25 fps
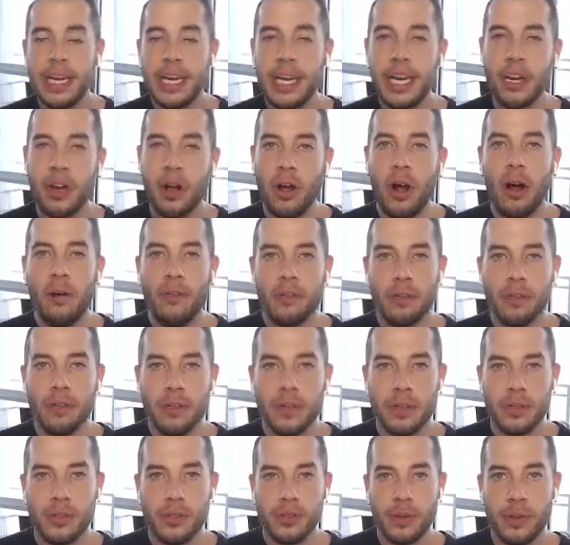it off,
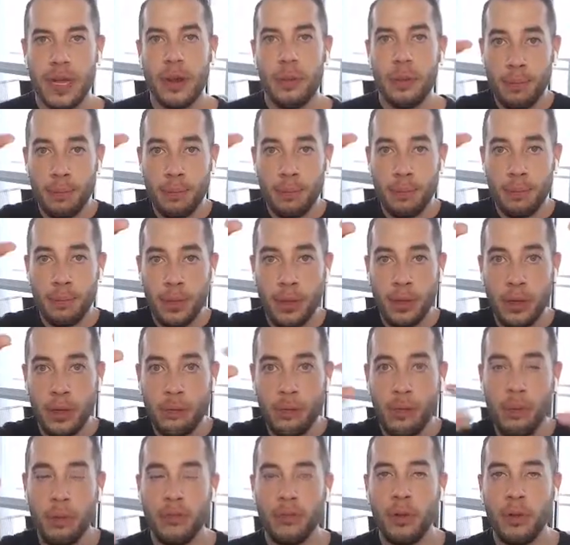so that way the
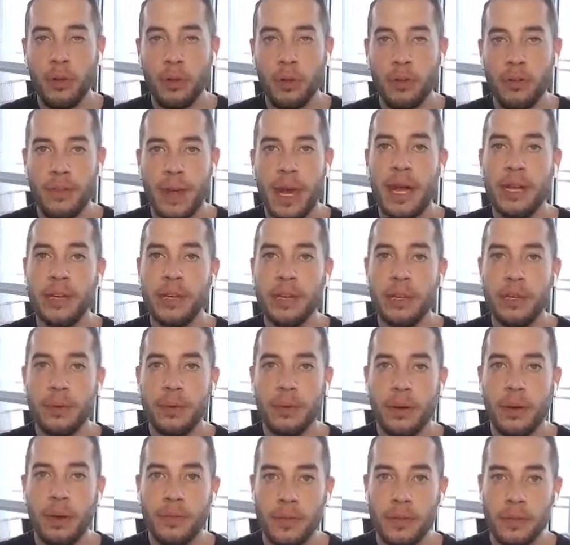portfolio value
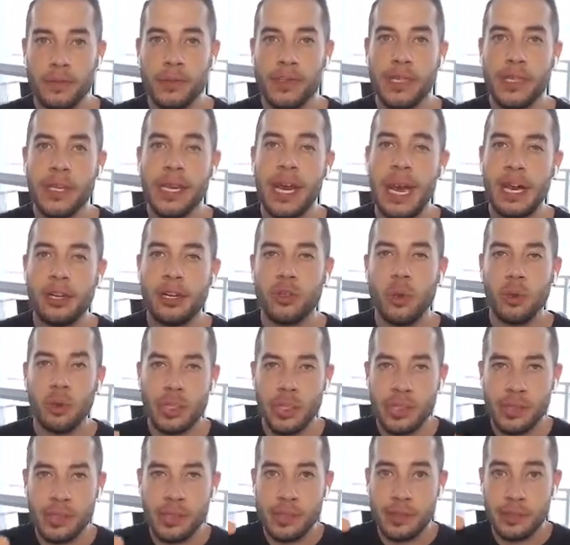of your Zcash
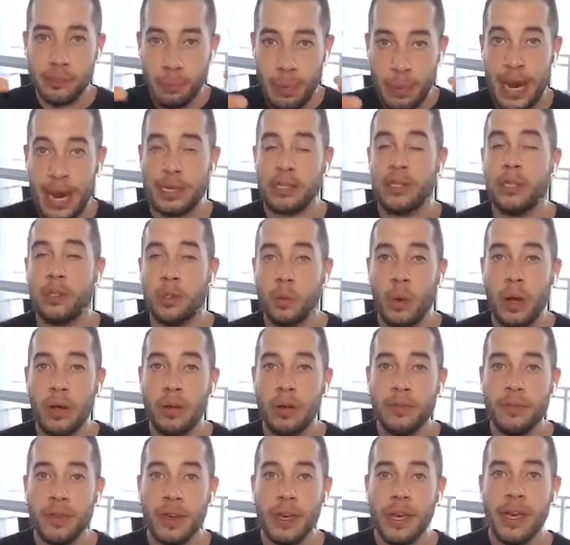holdings is back to 12,
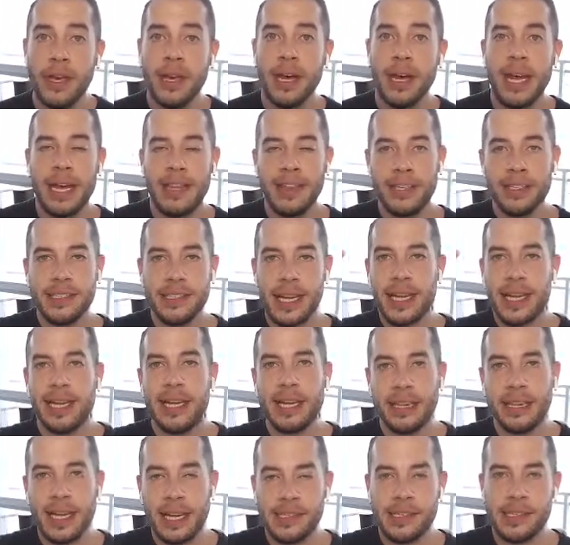and then taking
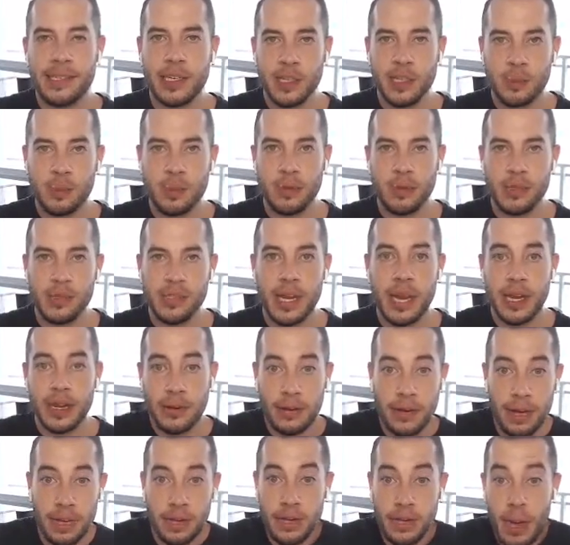that 6%,
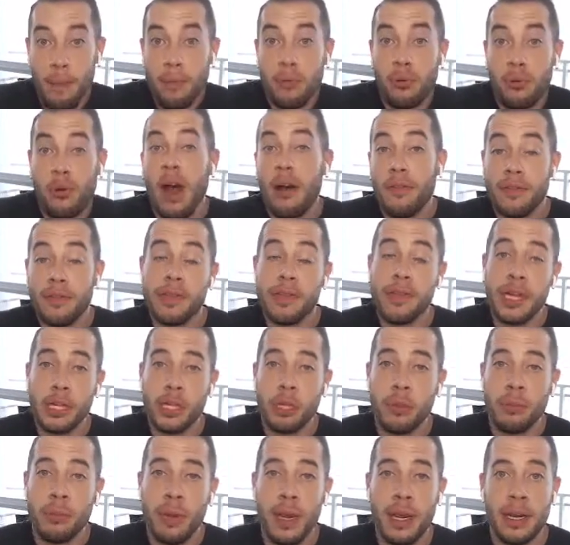that profit that you
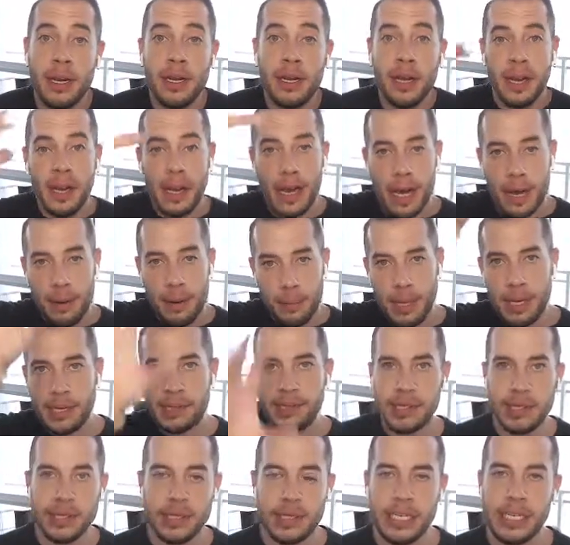made, and
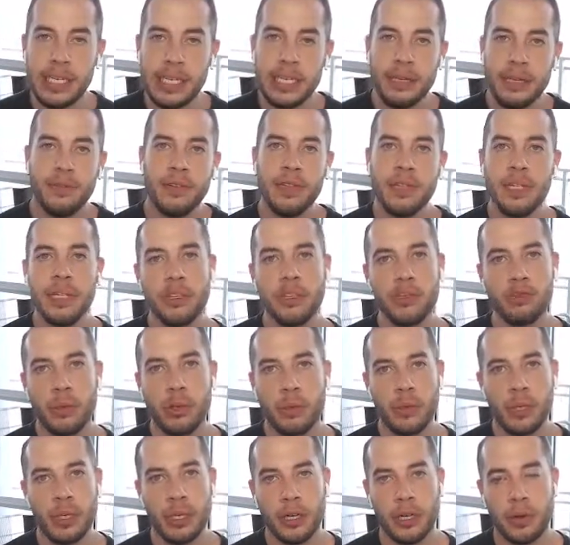basically evenly
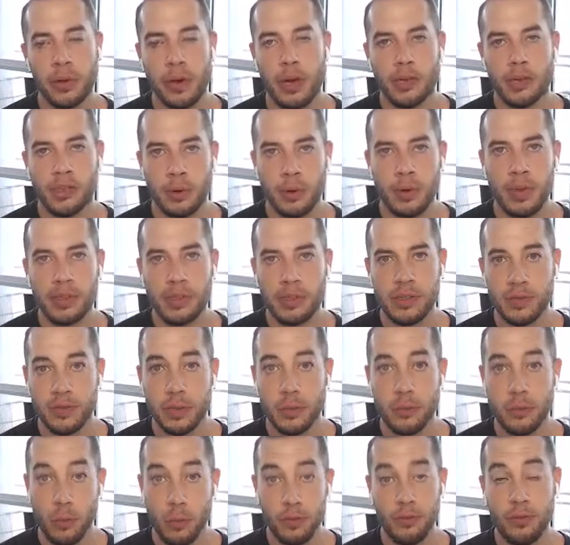distributing it across the rest of your
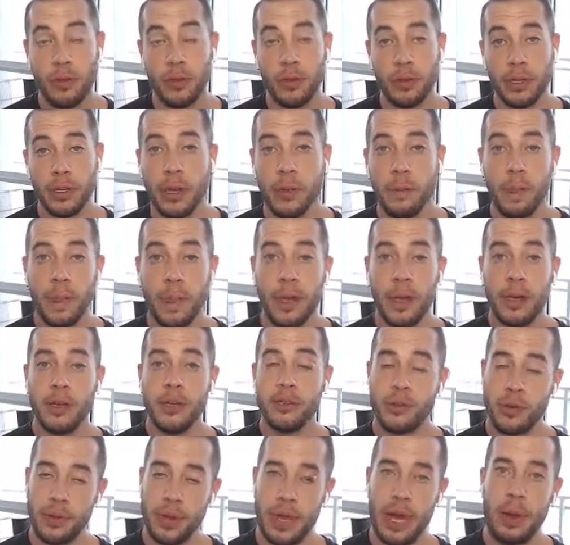portfolio.
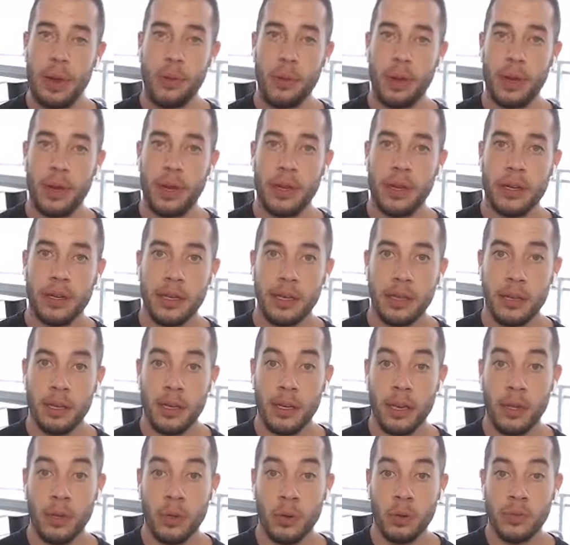So that way
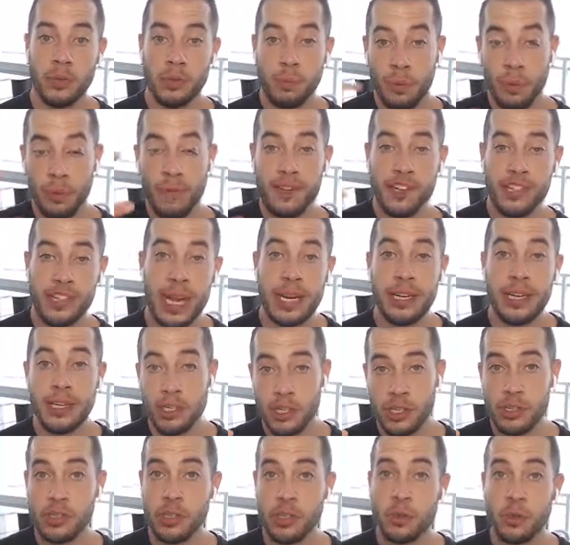those
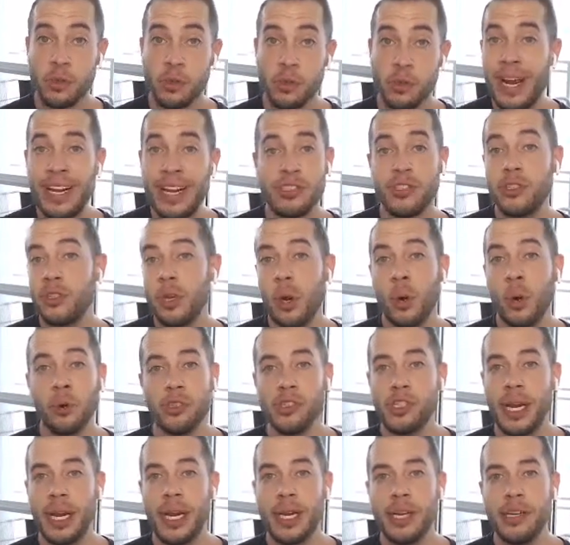percentages, those weights don't
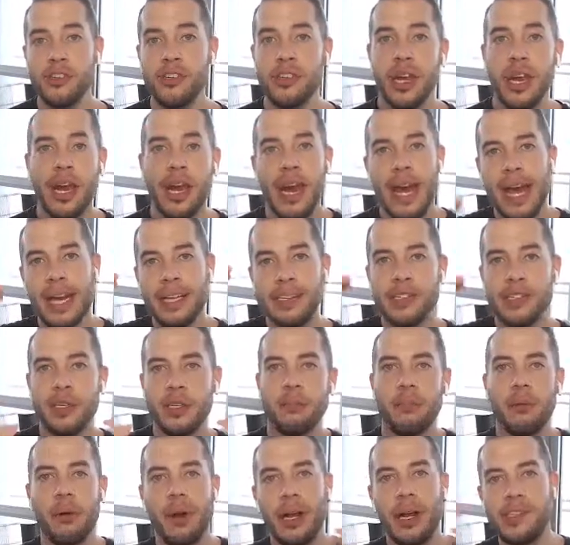change as the
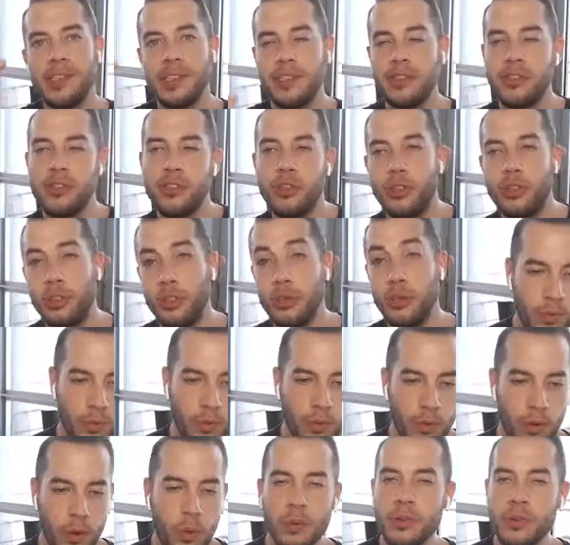prices do.
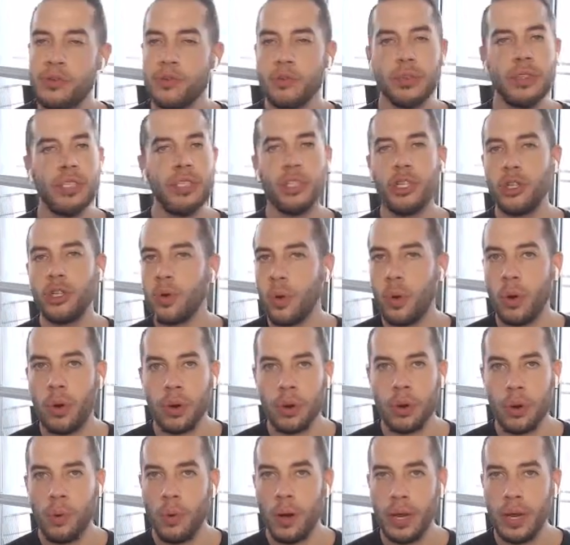No one's really sure
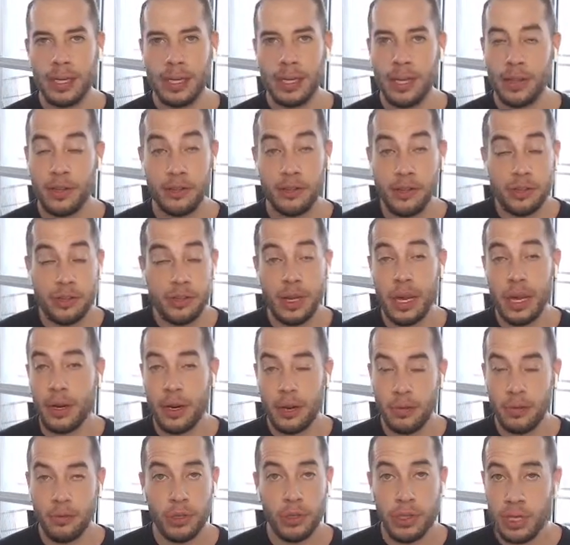quite yet. There's just not
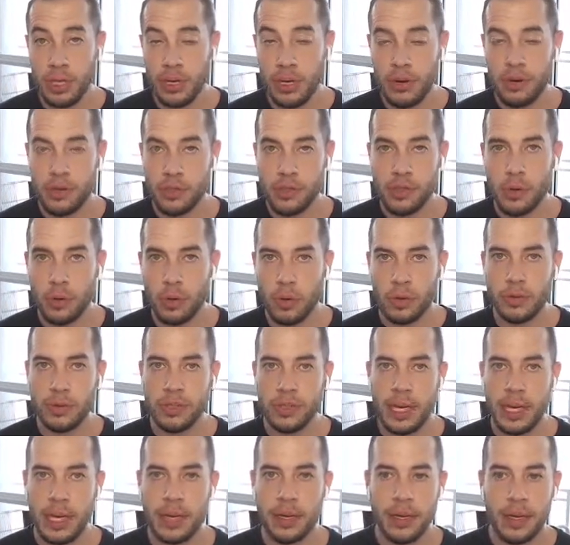really enough historical
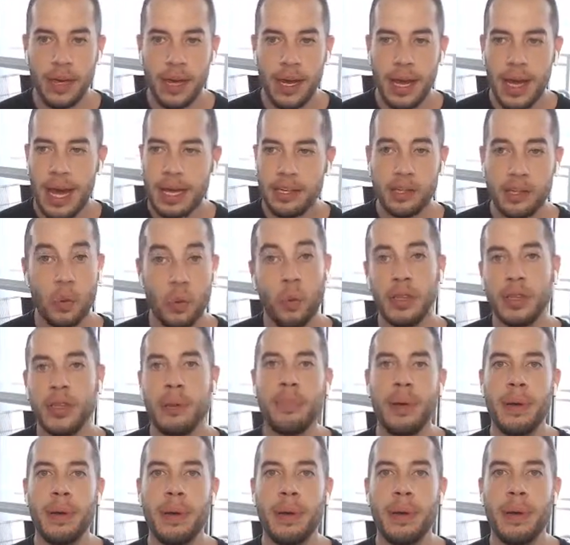data as to what the
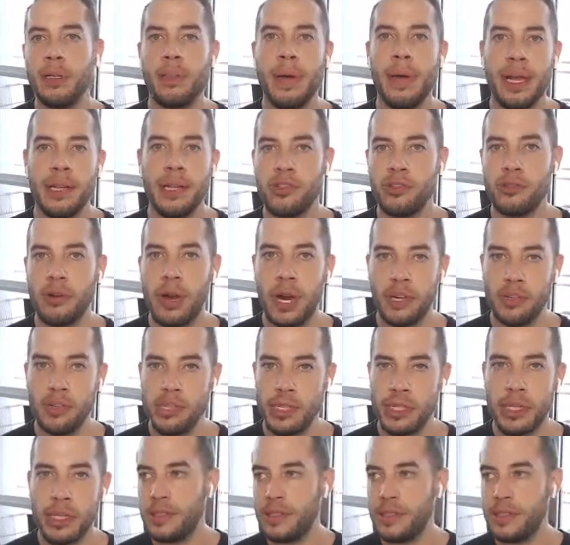best rebalance strategy is.